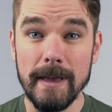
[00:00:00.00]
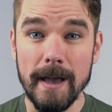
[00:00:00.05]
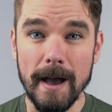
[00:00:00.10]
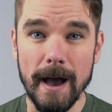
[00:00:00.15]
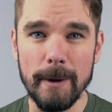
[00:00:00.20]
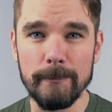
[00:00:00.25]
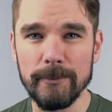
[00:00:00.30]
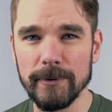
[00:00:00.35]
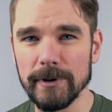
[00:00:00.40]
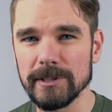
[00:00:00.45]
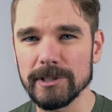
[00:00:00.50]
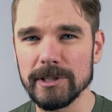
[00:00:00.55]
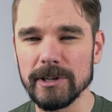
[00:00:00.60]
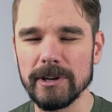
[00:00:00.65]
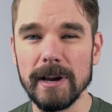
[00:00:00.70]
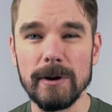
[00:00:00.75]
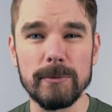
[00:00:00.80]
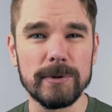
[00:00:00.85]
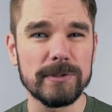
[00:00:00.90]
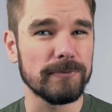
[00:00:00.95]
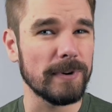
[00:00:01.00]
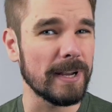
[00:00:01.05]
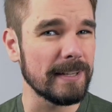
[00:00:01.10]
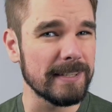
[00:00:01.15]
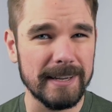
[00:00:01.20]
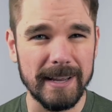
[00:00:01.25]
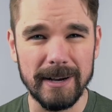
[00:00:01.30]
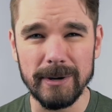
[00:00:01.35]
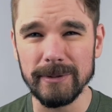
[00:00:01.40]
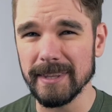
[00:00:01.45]
I'm pretty sure it was
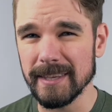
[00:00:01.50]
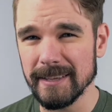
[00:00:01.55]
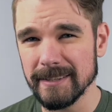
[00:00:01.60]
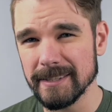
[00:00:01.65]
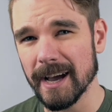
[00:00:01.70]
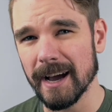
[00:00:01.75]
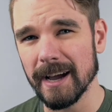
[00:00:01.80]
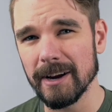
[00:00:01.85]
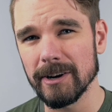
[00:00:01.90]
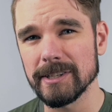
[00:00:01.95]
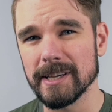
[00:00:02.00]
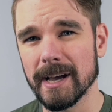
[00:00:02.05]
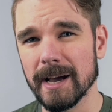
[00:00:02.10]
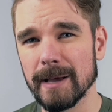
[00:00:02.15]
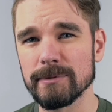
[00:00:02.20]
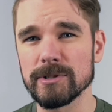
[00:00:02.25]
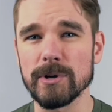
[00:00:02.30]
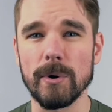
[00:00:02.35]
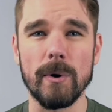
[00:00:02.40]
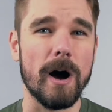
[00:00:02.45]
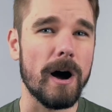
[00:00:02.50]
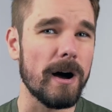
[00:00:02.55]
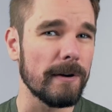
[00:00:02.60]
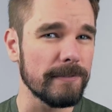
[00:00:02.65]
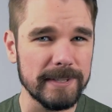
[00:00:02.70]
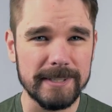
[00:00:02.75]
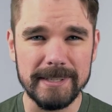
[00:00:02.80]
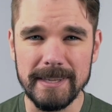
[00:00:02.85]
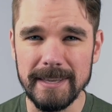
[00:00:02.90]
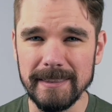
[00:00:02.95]
rented out the entire time, so
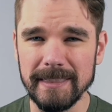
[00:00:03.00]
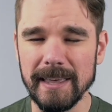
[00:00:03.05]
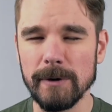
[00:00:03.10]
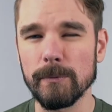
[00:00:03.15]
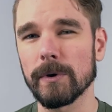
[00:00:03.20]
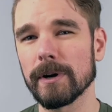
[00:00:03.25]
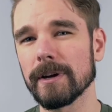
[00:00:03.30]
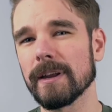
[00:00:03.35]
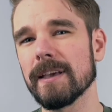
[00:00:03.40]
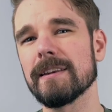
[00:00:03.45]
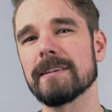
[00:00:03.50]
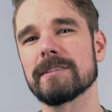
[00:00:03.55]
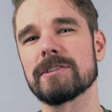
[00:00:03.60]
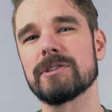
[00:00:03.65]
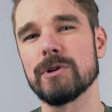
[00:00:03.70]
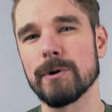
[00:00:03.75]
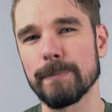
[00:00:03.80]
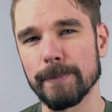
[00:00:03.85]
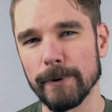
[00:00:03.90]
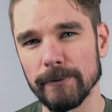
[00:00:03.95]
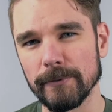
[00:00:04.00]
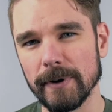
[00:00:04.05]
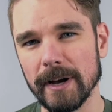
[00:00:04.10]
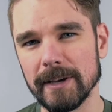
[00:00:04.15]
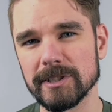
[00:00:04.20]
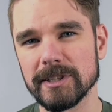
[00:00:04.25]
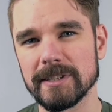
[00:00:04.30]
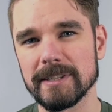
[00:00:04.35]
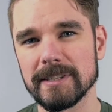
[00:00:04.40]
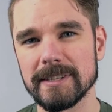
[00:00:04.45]
obviously they weren't in a super
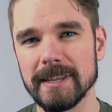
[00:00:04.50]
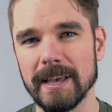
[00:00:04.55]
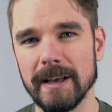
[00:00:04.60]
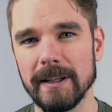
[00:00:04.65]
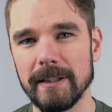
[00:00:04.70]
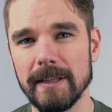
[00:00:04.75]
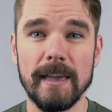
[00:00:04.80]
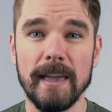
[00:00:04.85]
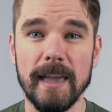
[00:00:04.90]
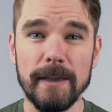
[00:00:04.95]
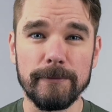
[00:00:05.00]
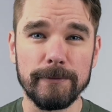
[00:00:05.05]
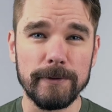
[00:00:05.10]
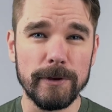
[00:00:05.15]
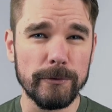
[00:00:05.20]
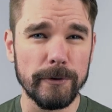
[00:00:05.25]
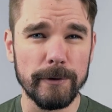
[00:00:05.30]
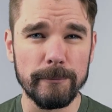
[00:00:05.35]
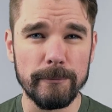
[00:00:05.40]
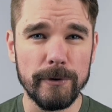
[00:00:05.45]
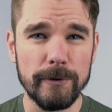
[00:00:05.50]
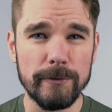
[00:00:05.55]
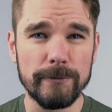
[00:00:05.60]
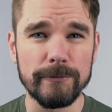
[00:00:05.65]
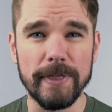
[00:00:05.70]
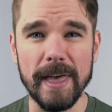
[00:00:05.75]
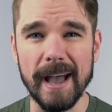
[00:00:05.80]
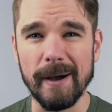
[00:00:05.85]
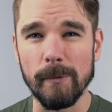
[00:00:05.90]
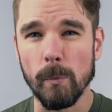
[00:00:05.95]
rush to sell. If you remove
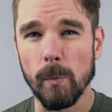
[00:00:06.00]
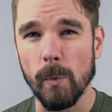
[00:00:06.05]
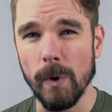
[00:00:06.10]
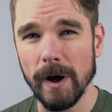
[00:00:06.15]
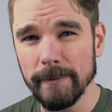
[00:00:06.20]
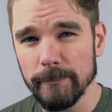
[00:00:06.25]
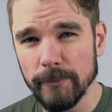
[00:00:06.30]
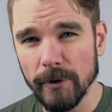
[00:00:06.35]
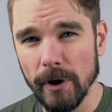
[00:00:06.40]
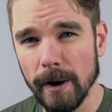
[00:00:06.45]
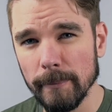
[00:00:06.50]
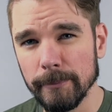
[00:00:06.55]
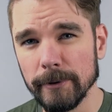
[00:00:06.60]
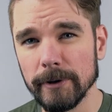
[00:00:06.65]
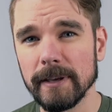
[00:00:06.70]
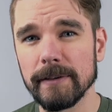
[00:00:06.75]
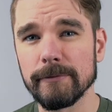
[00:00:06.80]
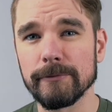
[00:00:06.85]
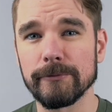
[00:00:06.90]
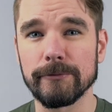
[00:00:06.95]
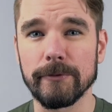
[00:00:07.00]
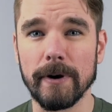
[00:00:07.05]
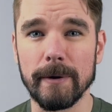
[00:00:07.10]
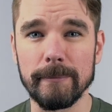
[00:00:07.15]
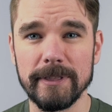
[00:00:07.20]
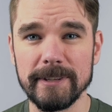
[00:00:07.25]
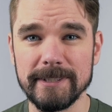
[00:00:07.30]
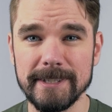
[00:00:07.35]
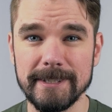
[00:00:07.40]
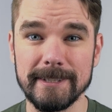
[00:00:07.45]
that one property
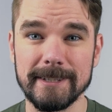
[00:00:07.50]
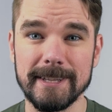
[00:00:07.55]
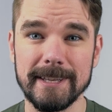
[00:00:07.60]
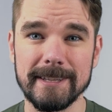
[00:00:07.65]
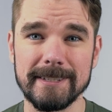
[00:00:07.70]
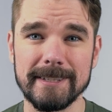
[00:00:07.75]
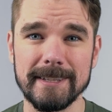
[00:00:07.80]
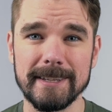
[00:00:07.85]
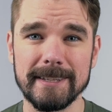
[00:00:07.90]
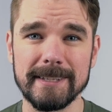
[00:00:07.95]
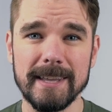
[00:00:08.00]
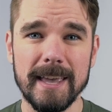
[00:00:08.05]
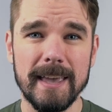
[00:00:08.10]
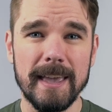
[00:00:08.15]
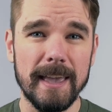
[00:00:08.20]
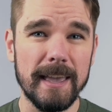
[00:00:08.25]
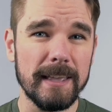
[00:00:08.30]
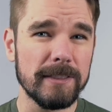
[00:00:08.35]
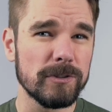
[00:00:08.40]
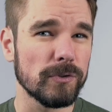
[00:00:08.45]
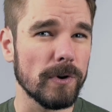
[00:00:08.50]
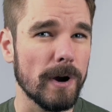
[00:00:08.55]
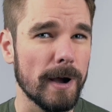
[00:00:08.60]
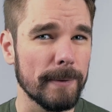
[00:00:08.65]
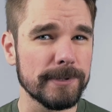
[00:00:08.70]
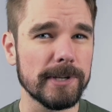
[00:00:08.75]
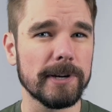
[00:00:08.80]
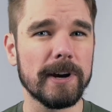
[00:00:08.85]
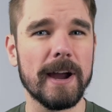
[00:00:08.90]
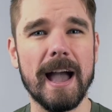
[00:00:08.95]
from the statistics, it
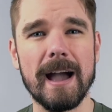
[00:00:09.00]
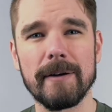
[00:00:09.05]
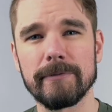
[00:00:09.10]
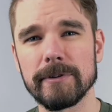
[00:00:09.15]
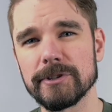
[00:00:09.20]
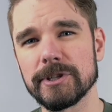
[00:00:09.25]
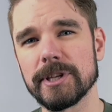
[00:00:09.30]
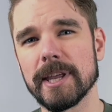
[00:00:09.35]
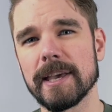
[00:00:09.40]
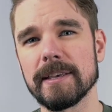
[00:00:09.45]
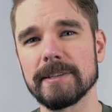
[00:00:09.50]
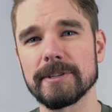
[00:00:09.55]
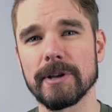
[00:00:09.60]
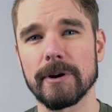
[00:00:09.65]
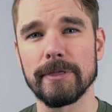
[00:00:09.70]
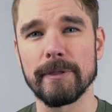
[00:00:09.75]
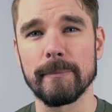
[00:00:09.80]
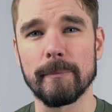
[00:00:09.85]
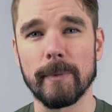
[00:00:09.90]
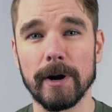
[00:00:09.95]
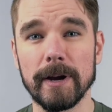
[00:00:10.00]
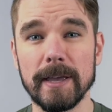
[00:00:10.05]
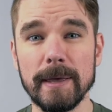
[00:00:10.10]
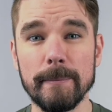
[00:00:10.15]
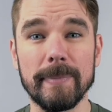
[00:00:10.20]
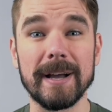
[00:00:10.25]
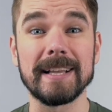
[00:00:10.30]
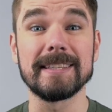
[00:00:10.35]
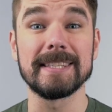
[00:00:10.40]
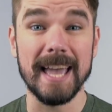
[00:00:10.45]
drops our average days on the market
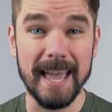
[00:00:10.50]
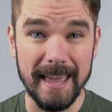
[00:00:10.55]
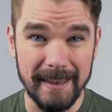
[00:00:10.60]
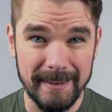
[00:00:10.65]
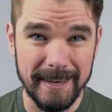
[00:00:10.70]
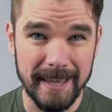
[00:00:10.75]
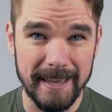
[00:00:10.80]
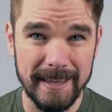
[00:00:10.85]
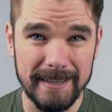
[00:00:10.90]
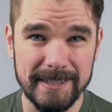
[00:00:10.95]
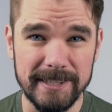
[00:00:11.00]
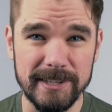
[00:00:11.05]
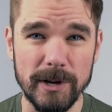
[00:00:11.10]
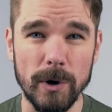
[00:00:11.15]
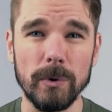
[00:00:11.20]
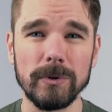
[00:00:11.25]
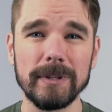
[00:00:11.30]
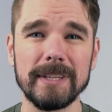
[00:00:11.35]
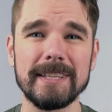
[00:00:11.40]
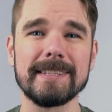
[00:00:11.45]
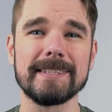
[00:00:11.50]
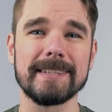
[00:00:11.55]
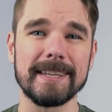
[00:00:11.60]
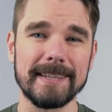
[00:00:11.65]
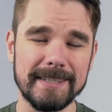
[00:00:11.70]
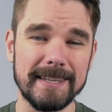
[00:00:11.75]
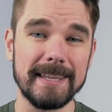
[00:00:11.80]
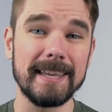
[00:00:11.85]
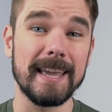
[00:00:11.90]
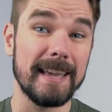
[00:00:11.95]
by 10 days to only
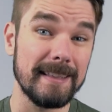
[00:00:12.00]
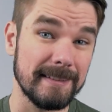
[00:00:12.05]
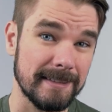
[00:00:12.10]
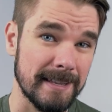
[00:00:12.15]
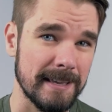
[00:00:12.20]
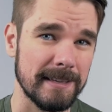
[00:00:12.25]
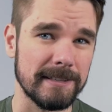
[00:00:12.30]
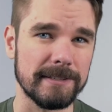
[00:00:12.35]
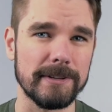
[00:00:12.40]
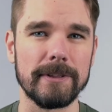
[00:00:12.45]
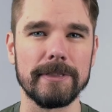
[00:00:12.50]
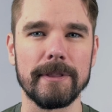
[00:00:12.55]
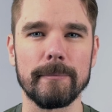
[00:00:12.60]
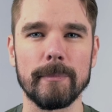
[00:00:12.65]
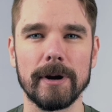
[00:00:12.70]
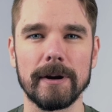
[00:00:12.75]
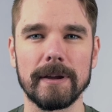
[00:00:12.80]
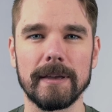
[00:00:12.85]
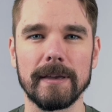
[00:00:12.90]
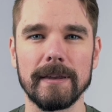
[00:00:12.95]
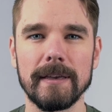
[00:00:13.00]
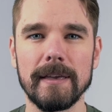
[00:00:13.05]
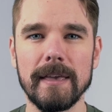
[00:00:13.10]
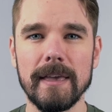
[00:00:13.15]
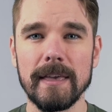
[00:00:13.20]
68 days on the market.